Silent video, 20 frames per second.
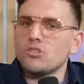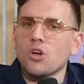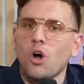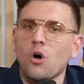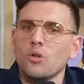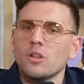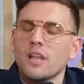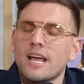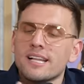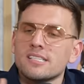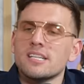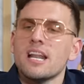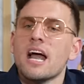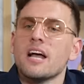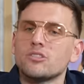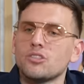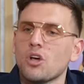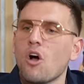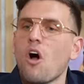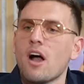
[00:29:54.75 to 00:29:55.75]
don't, let's
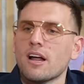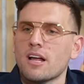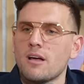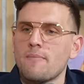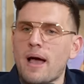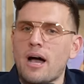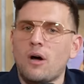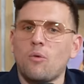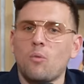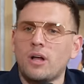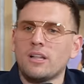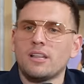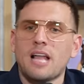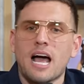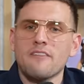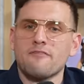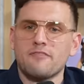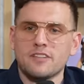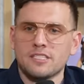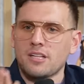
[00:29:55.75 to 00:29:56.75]
not talk about what
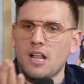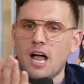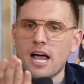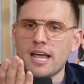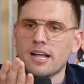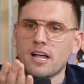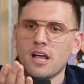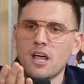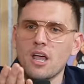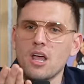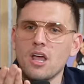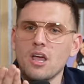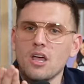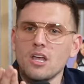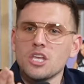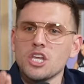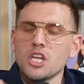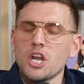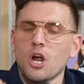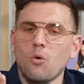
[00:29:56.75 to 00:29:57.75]
life is like
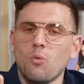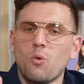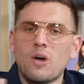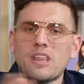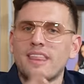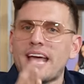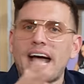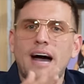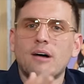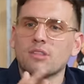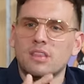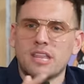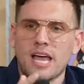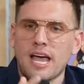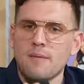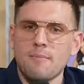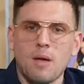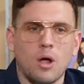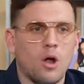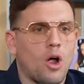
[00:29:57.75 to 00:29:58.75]
you know, without
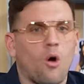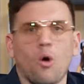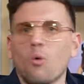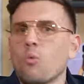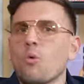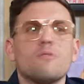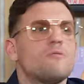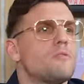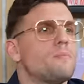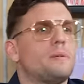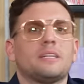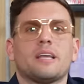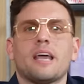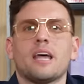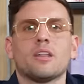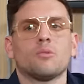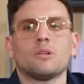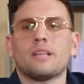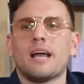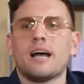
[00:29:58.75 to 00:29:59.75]
them, or, would we be
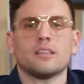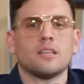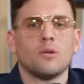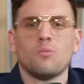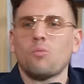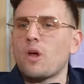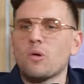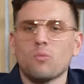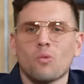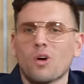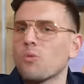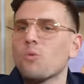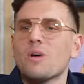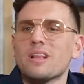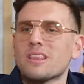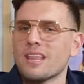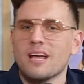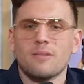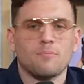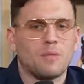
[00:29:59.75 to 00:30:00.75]
together without them when we're
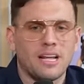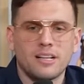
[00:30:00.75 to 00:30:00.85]
with them?